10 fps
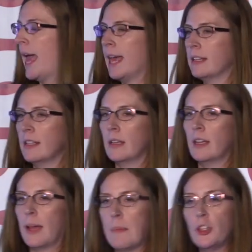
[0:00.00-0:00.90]
And
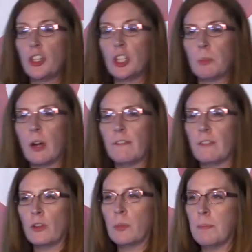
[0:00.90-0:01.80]
I mentioned smart
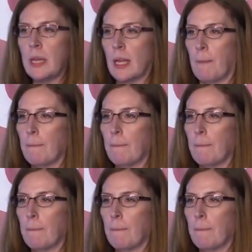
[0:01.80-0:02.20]
fulfillment being